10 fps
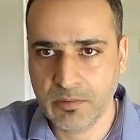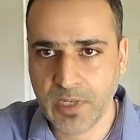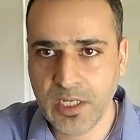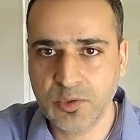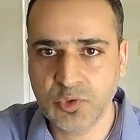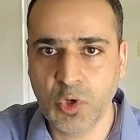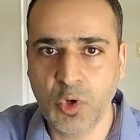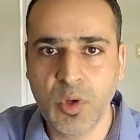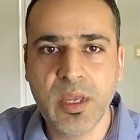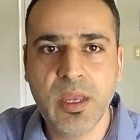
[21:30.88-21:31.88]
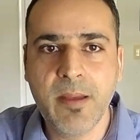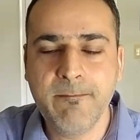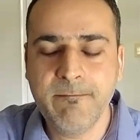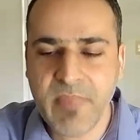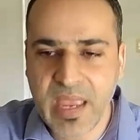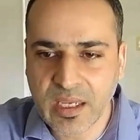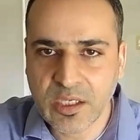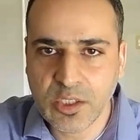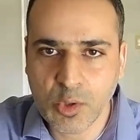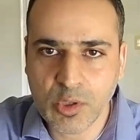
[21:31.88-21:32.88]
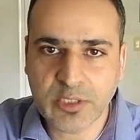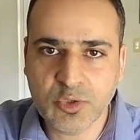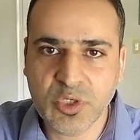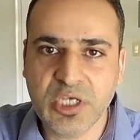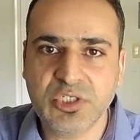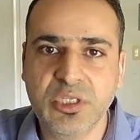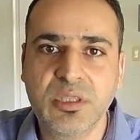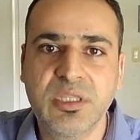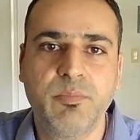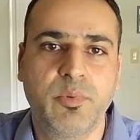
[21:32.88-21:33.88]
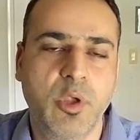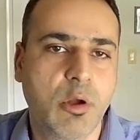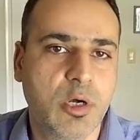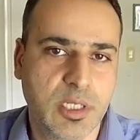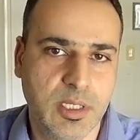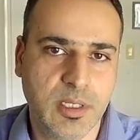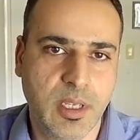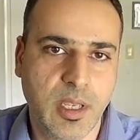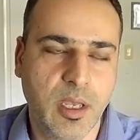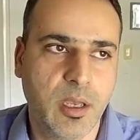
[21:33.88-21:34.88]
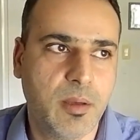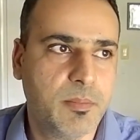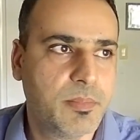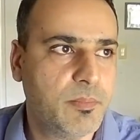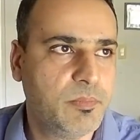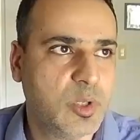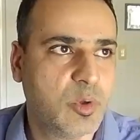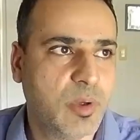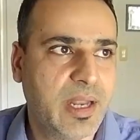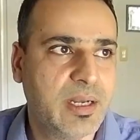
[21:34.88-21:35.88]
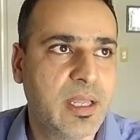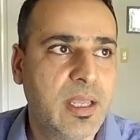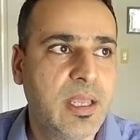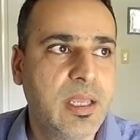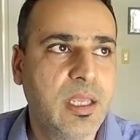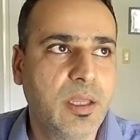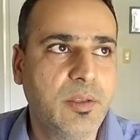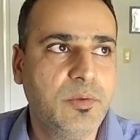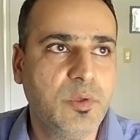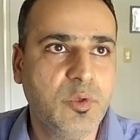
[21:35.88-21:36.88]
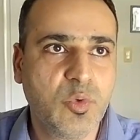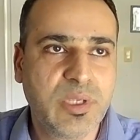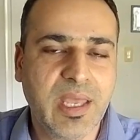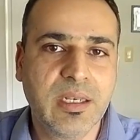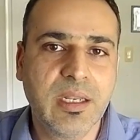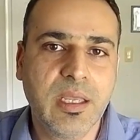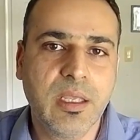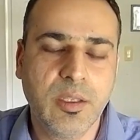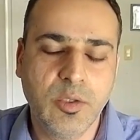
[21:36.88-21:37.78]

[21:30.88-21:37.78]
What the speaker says: right? So make your education the priority, and you can